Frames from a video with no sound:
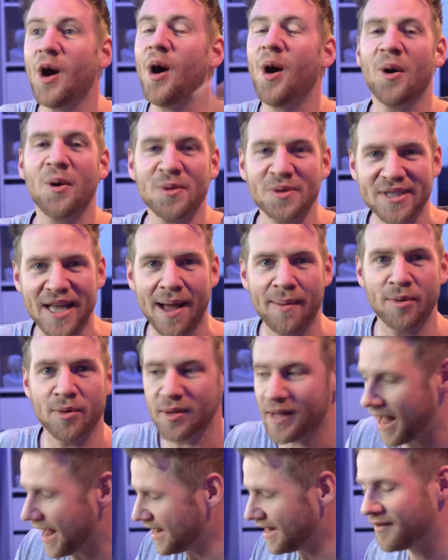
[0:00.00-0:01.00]
whole
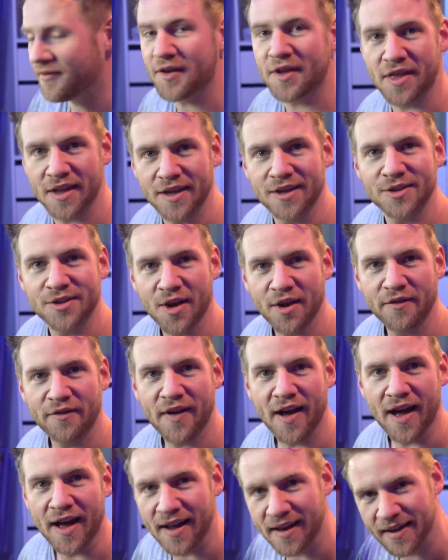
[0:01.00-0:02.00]
double and everything so far.